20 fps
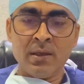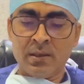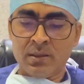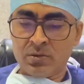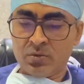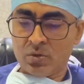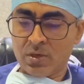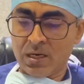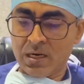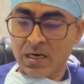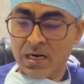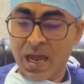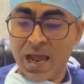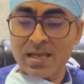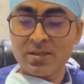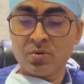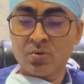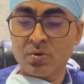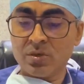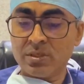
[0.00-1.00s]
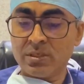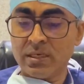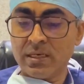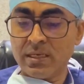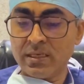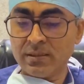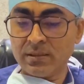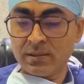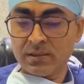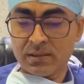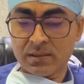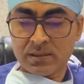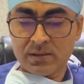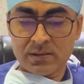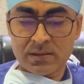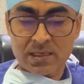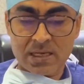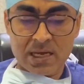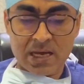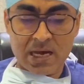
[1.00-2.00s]
So our last question is,
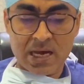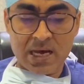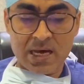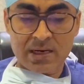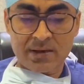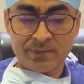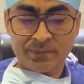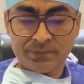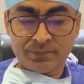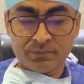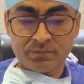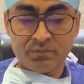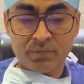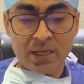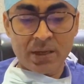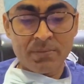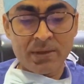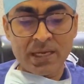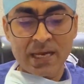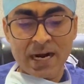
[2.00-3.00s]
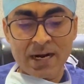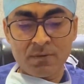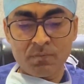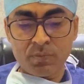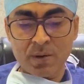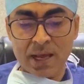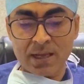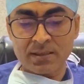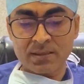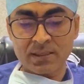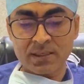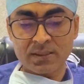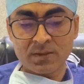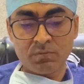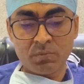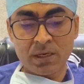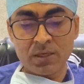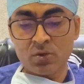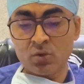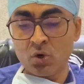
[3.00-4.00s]
our baby had plasters
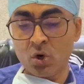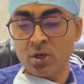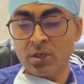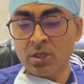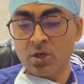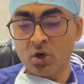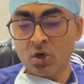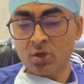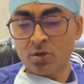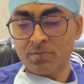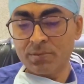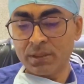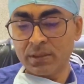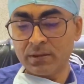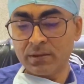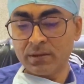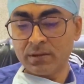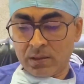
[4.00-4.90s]
but no tenotomy.